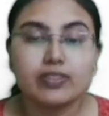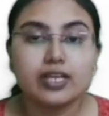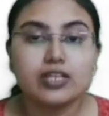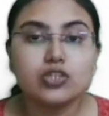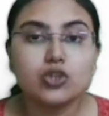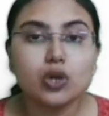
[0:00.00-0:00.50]
The
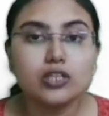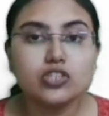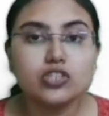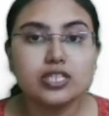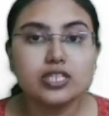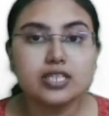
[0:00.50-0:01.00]

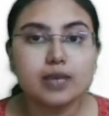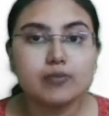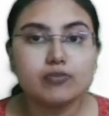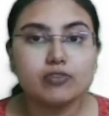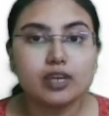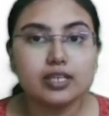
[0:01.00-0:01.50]
etiology in
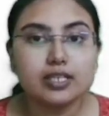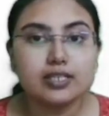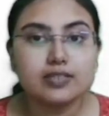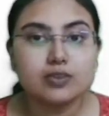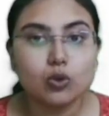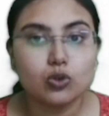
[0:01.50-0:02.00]
type 1
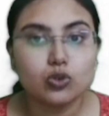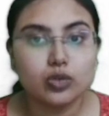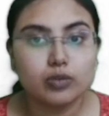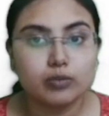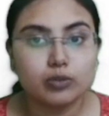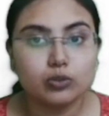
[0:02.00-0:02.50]
is
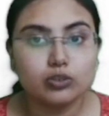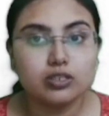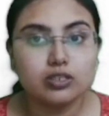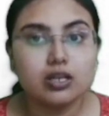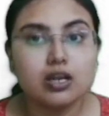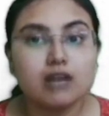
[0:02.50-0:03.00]
autoimmune,
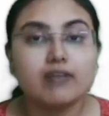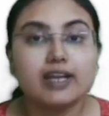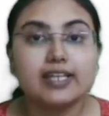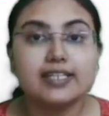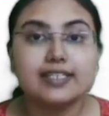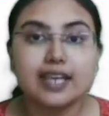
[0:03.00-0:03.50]

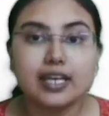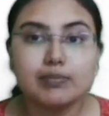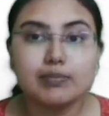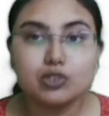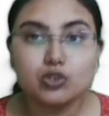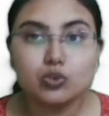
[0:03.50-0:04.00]
while
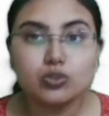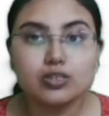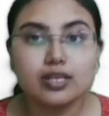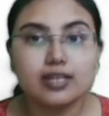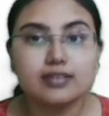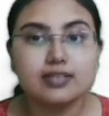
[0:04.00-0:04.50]
type 2,
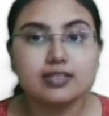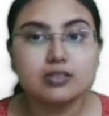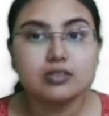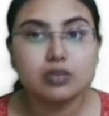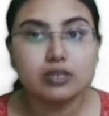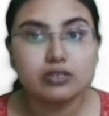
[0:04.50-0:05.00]
there is
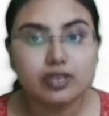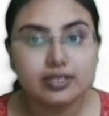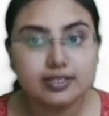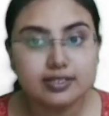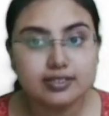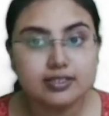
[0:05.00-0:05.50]
insulin
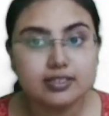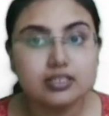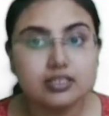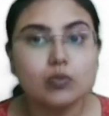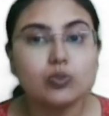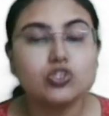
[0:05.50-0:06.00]

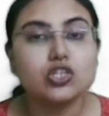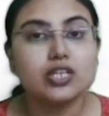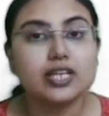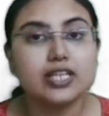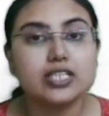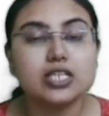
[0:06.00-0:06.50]
resistance, which
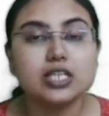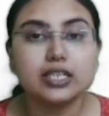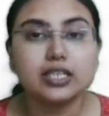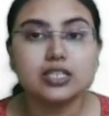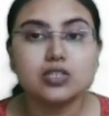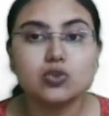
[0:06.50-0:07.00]
later
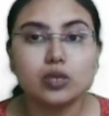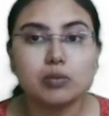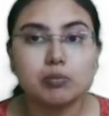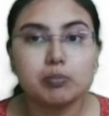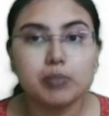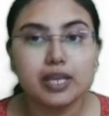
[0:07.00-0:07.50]
leads to
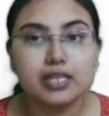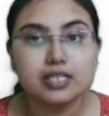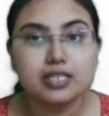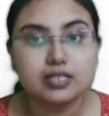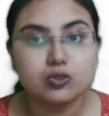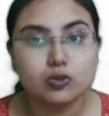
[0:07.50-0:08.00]
impaired
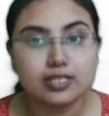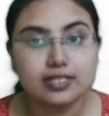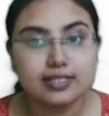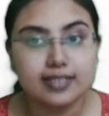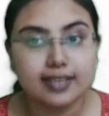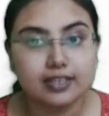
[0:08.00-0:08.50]

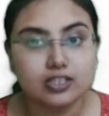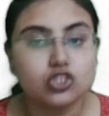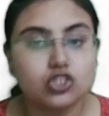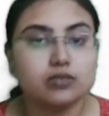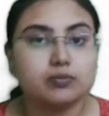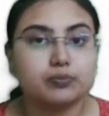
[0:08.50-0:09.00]
insulin
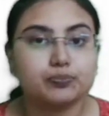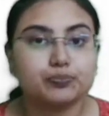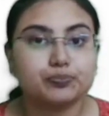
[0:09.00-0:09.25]
secretion.